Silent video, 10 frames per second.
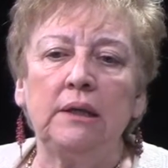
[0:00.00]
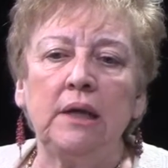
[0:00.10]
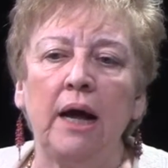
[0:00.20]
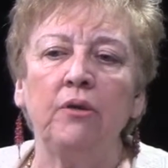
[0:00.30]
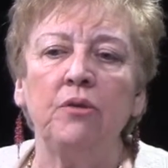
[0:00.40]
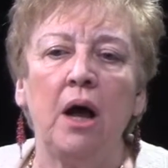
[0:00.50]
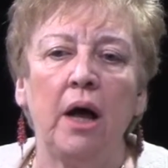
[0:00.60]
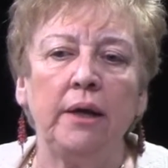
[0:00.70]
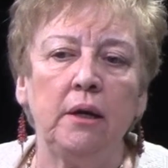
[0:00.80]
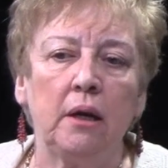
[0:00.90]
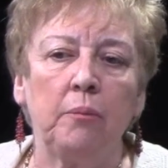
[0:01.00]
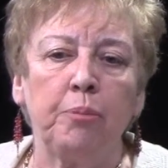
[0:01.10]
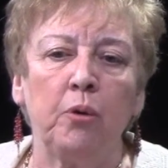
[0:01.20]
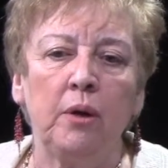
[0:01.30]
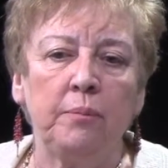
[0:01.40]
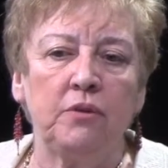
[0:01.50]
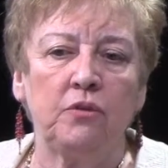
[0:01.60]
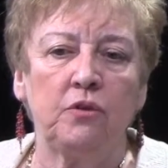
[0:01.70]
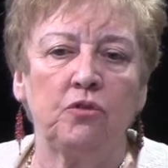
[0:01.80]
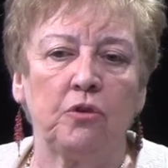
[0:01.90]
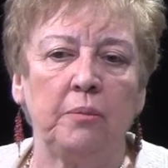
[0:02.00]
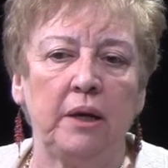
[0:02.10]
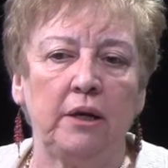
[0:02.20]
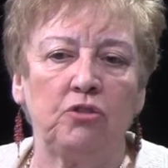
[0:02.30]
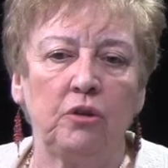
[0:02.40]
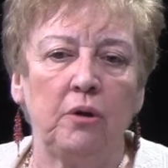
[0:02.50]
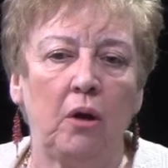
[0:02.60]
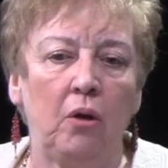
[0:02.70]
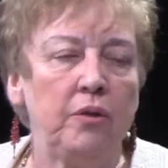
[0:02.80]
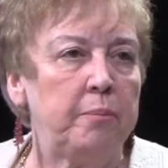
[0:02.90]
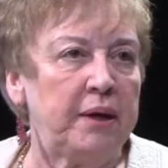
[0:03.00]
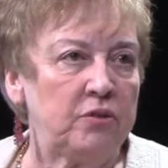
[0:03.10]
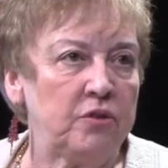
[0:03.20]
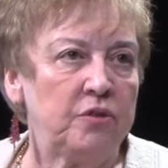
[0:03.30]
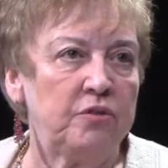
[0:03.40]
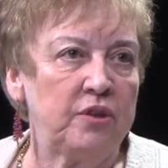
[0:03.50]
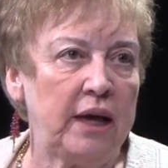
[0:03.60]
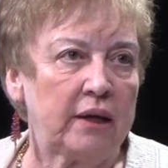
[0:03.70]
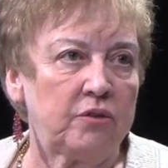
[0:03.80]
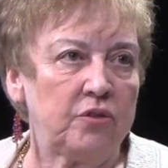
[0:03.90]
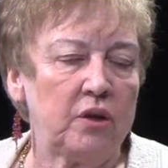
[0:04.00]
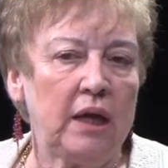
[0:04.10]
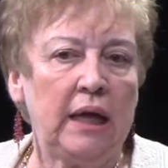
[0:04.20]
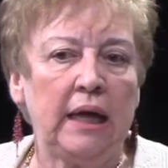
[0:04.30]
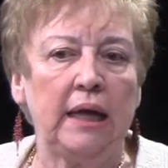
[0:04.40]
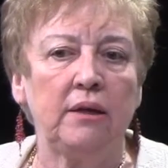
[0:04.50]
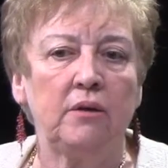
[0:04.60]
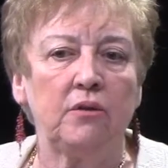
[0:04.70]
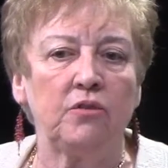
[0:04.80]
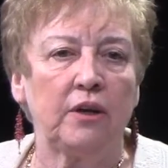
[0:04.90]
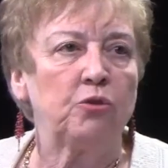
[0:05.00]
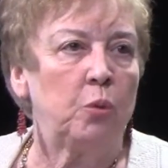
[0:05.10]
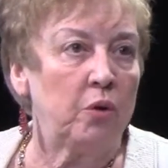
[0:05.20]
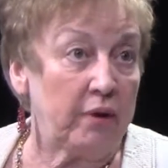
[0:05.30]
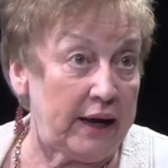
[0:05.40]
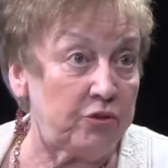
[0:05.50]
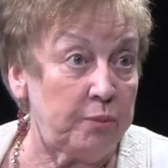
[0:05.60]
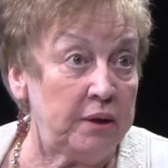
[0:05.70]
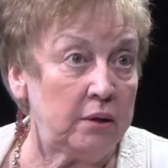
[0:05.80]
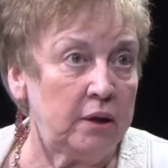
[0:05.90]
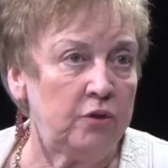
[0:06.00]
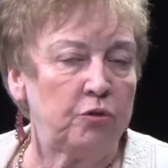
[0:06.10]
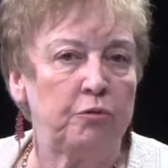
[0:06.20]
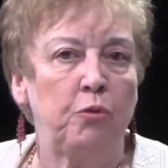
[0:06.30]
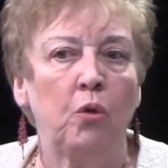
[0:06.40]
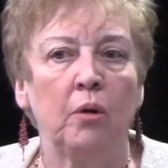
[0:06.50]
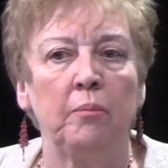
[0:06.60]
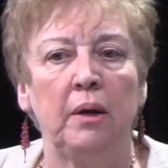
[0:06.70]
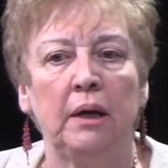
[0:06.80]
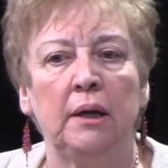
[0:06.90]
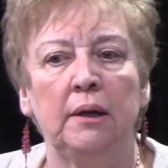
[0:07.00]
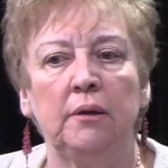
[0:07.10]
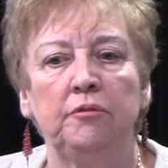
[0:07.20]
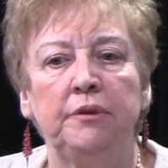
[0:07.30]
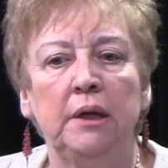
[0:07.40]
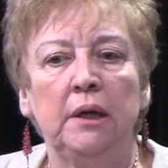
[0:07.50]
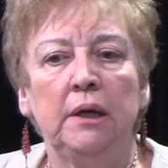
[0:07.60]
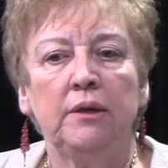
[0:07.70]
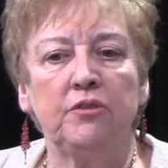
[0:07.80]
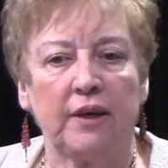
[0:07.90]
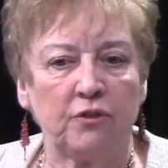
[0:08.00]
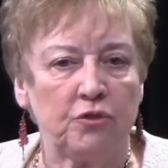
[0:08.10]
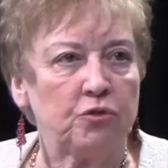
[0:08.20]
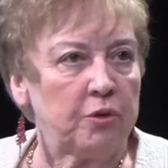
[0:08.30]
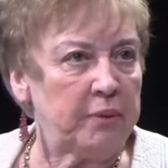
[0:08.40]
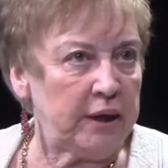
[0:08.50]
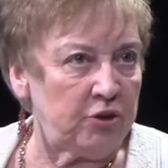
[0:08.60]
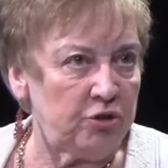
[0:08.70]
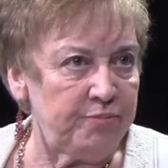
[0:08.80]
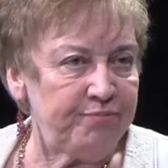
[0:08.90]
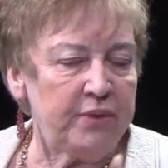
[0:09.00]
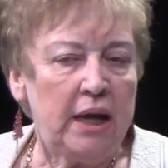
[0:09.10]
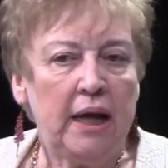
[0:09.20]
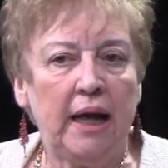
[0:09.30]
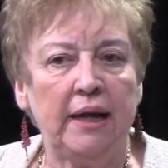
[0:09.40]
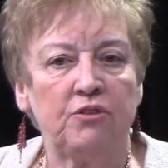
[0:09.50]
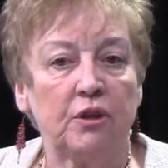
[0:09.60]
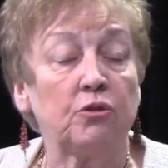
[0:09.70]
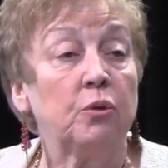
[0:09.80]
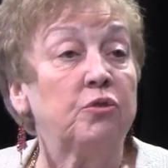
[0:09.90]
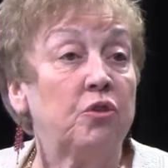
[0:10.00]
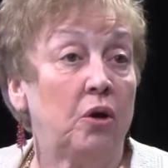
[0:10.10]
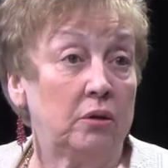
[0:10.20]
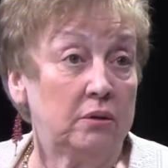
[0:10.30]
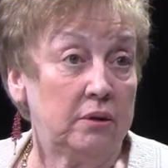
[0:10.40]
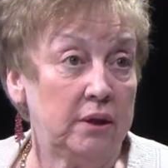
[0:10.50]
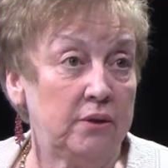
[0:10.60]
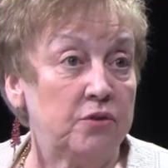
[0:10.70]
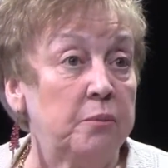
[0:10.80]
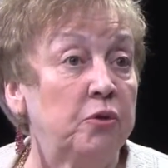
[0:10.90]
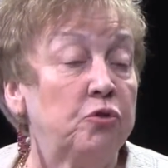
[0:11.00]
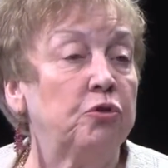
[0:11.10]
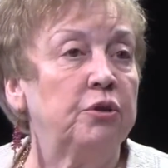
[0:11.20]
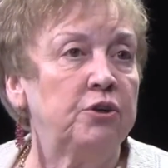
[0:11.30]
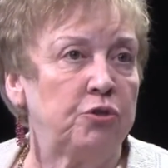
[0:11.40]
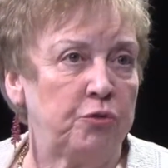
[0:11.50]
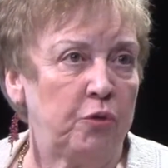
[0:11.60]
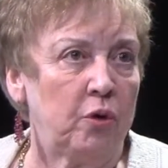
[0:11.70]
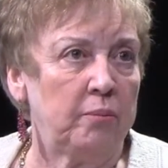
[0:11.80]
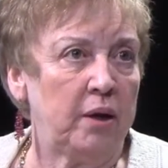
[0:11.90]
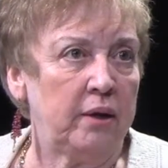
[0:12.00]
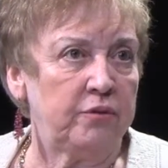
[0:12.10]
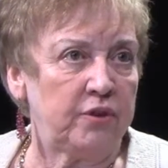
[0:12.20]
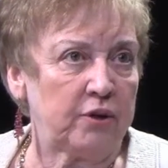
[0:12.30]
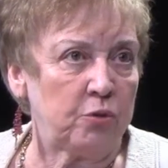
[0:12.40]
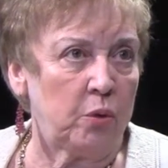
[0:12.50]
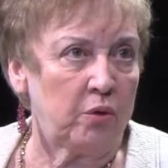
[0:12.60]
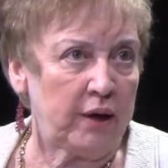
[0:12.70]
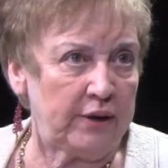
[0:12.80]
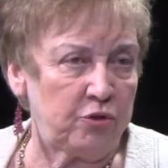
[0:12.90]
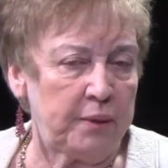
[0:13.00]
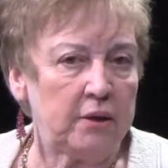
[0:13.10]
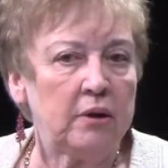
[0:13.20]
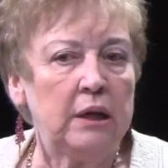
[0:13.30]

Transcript: Title IX prohibits discrimination on the basis of sex, and sexual harassment is a form of sex discrimination, and sexual assault is the most egregious form of sexual harassment.